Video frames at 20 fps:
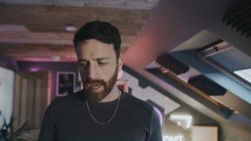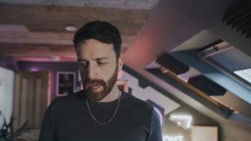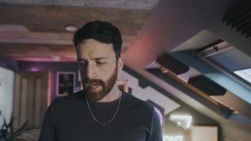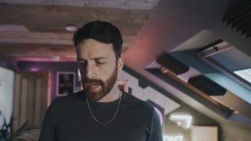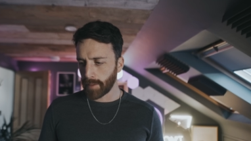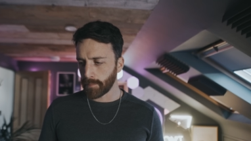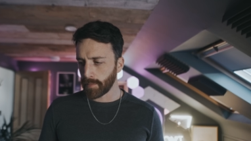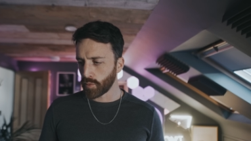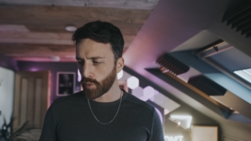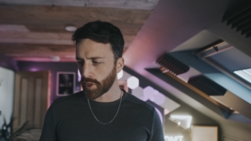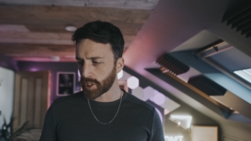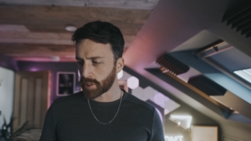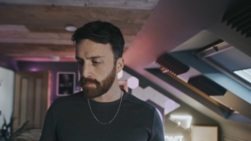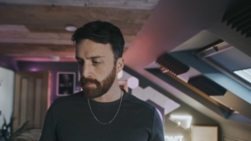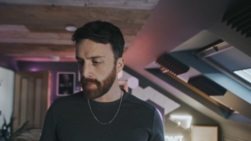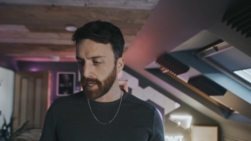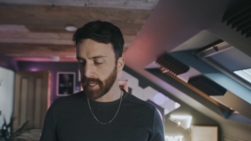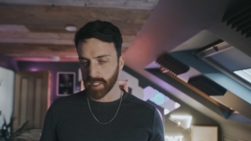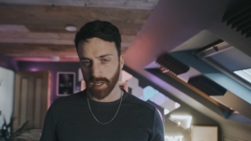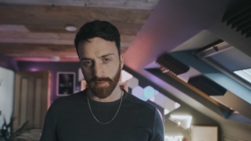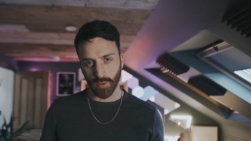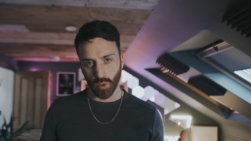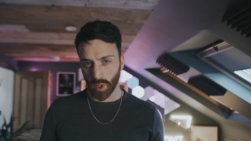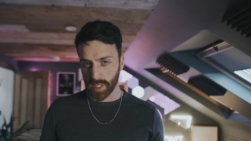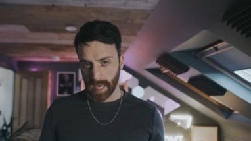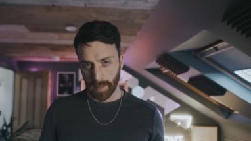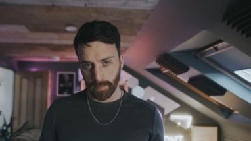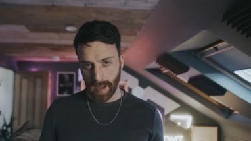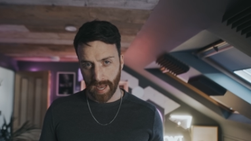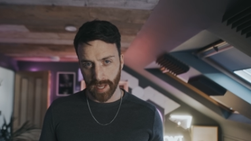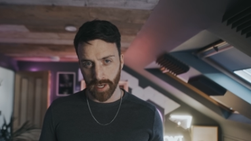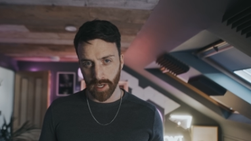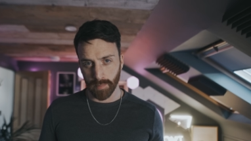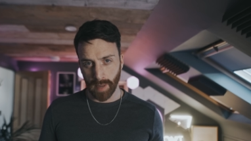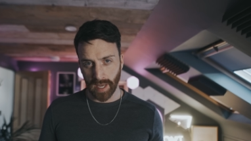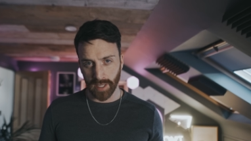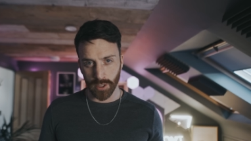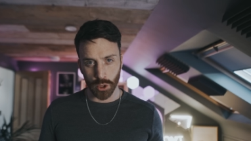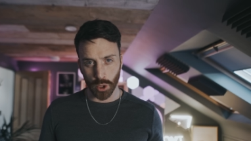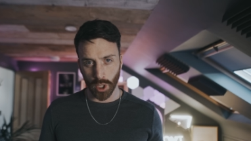um, which means I've always had pen,
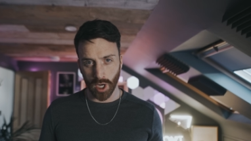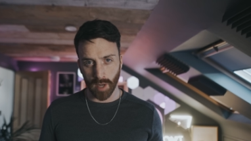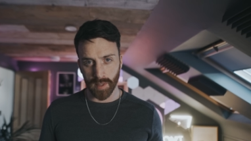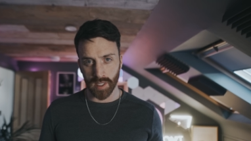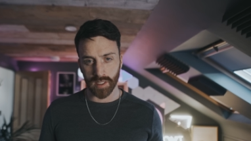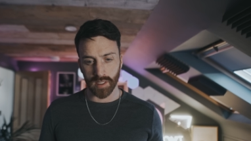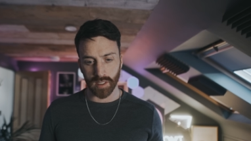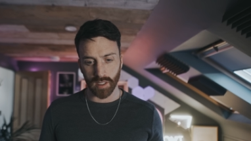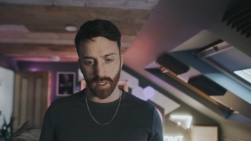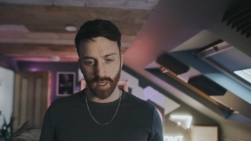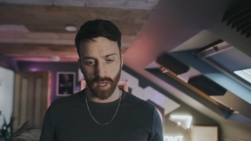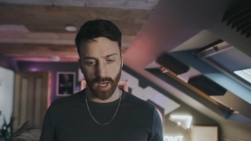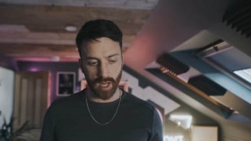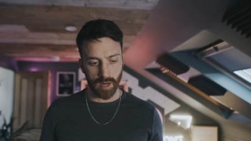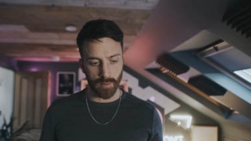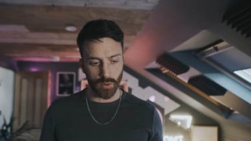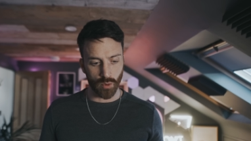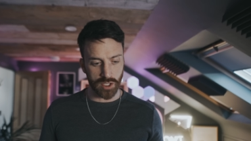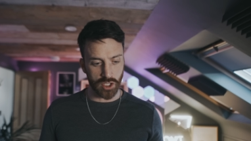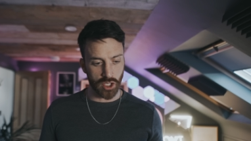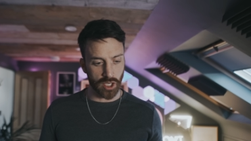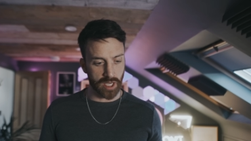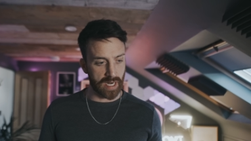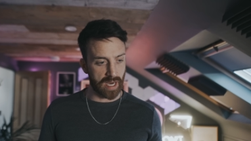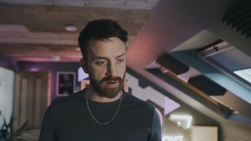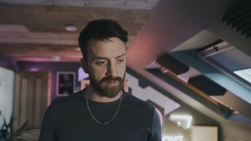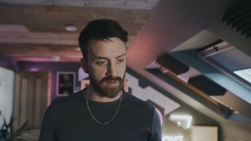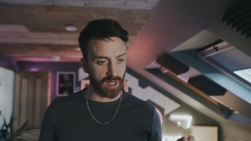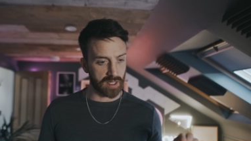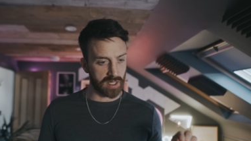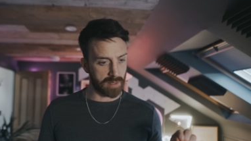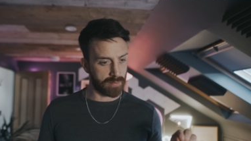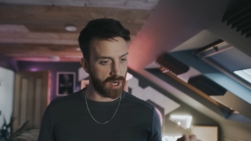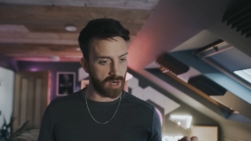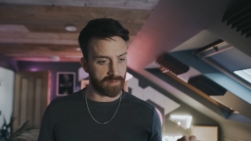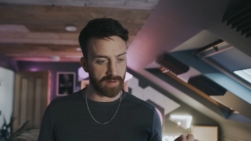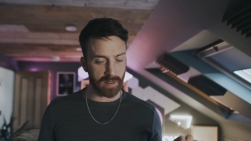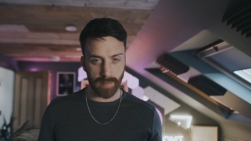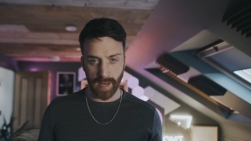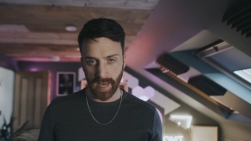pen dramas, and I'm always looking out for like the
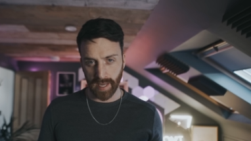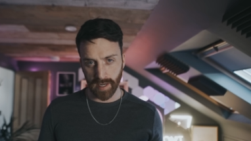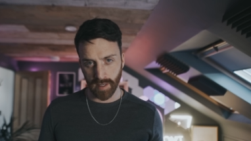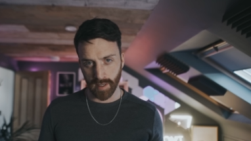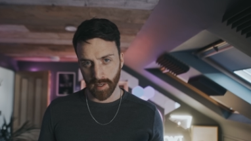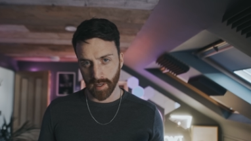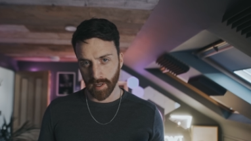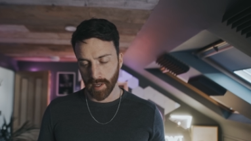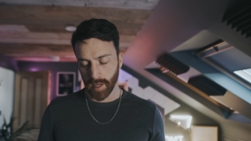perfect pen.